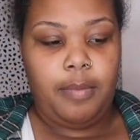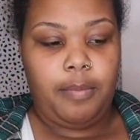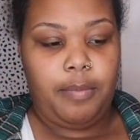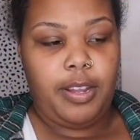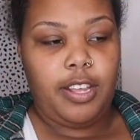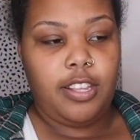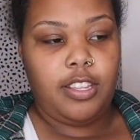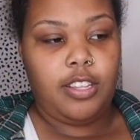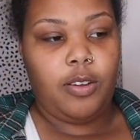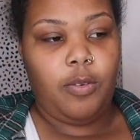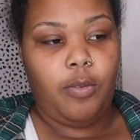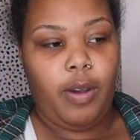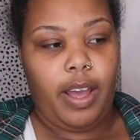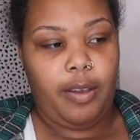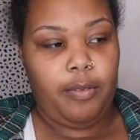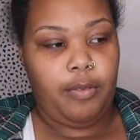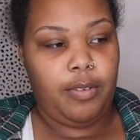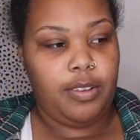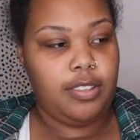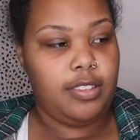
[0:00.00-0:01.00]
plus the
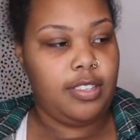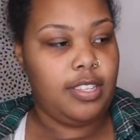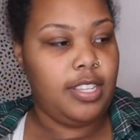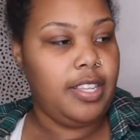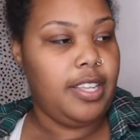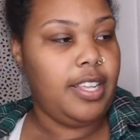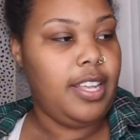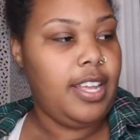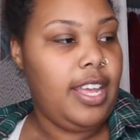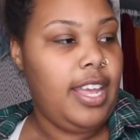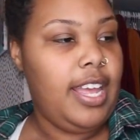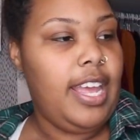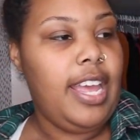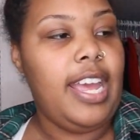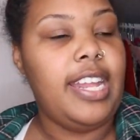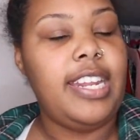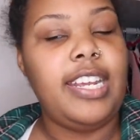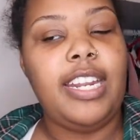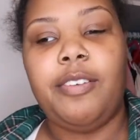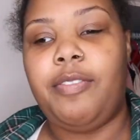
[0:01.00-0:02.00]
white ones.
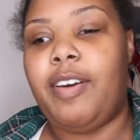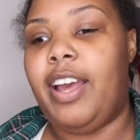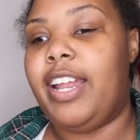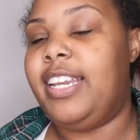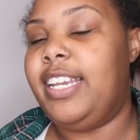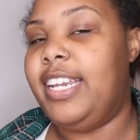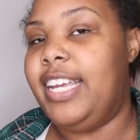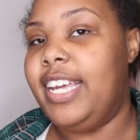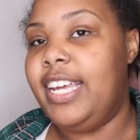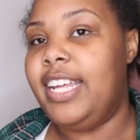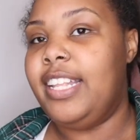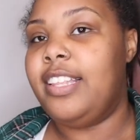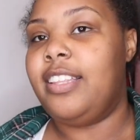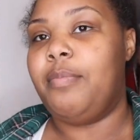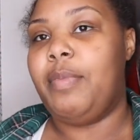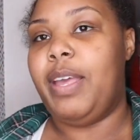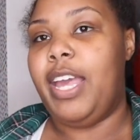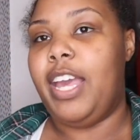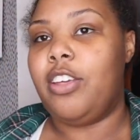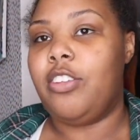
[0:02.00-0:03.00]
And then if I need
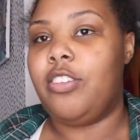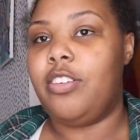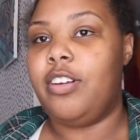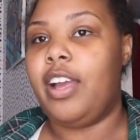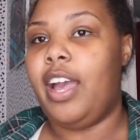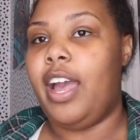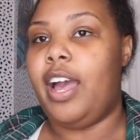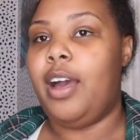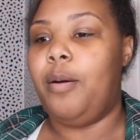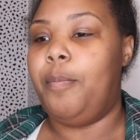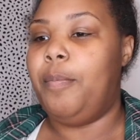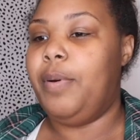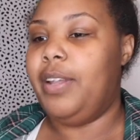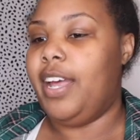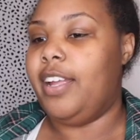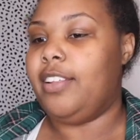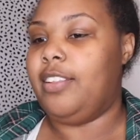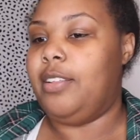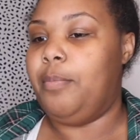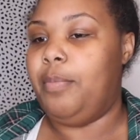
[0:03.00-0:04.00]
some extra, I'll pull
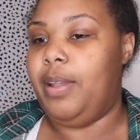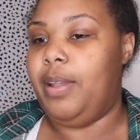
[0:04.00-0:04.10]
out the